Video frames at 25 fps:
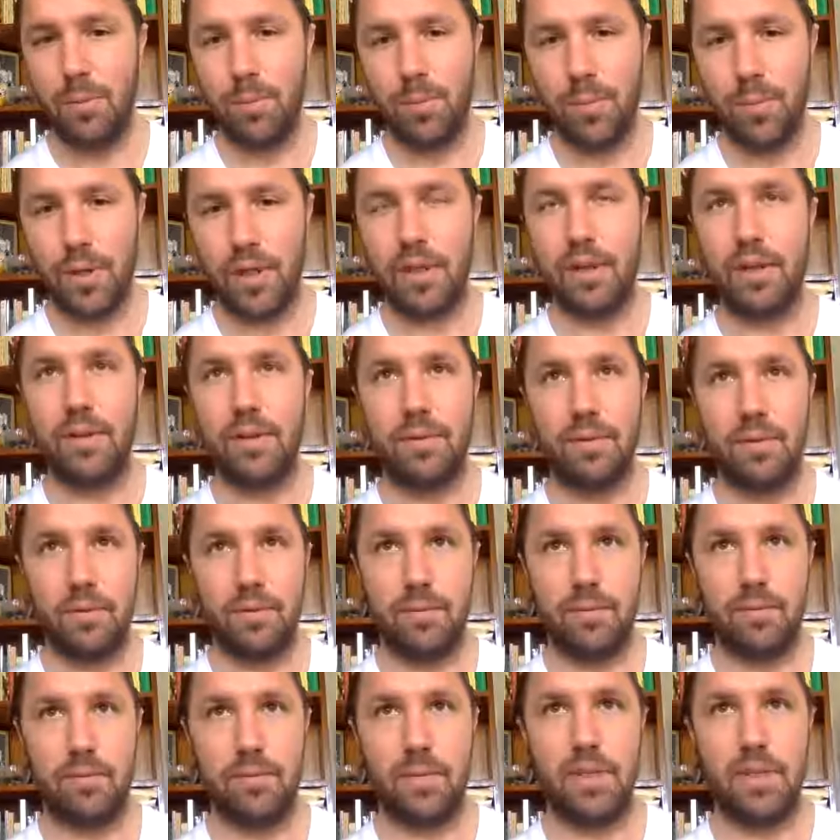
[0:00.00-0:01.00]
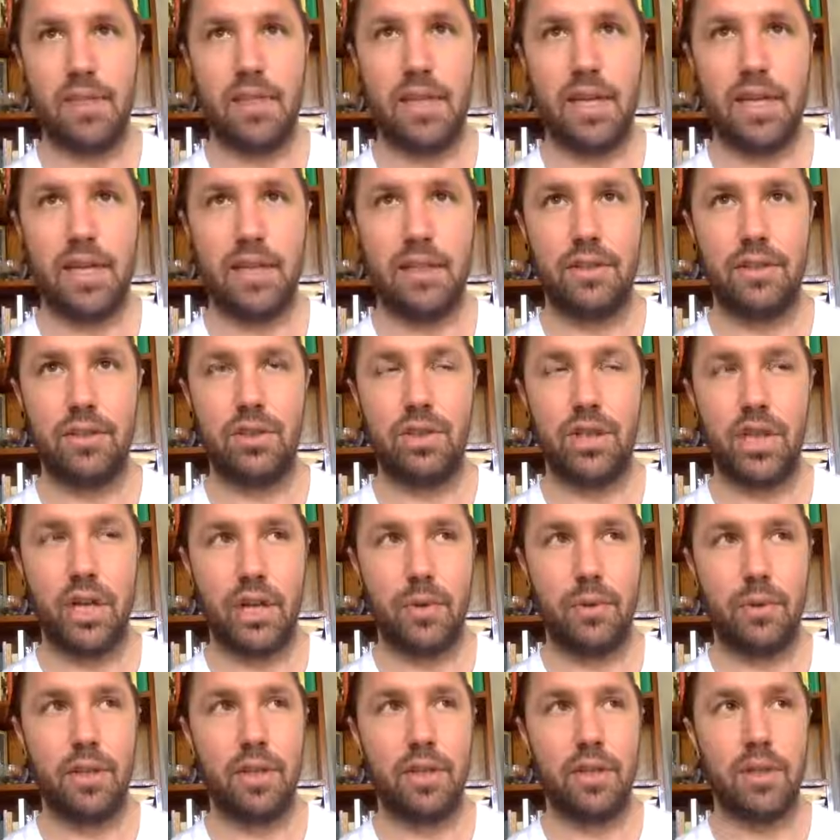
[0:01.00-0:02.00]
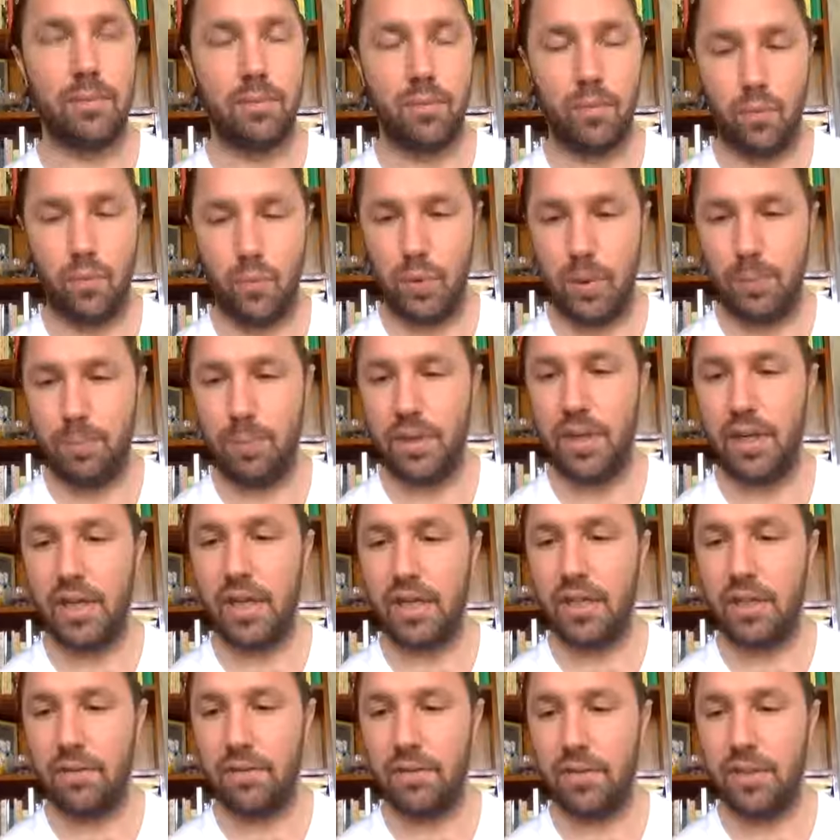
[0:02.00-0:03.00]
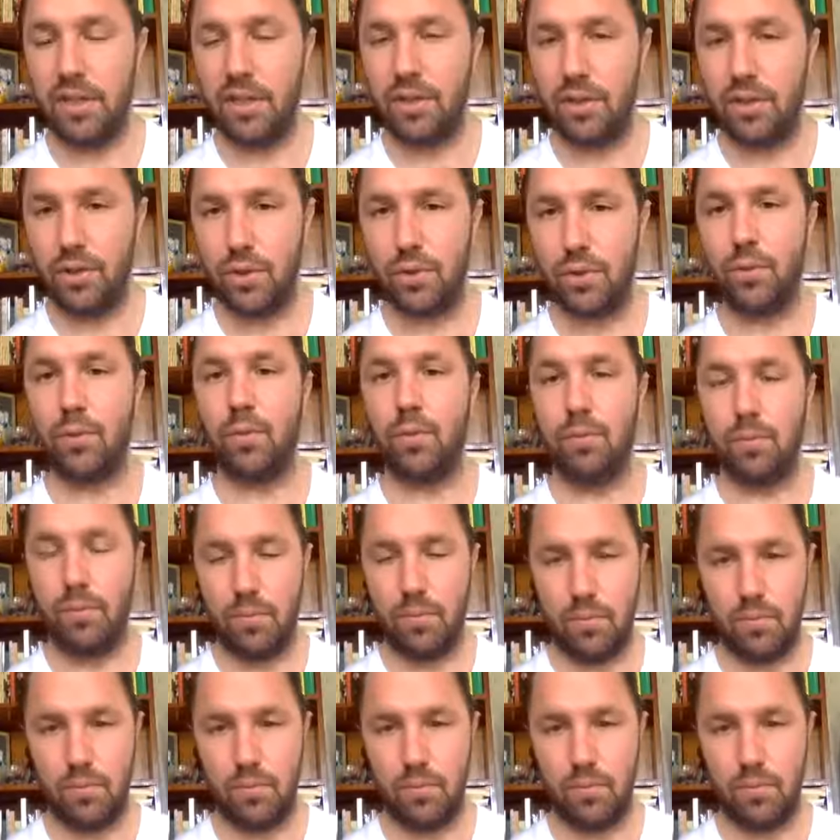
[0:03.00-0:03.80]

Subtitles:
but second chakra, reproductive tissue,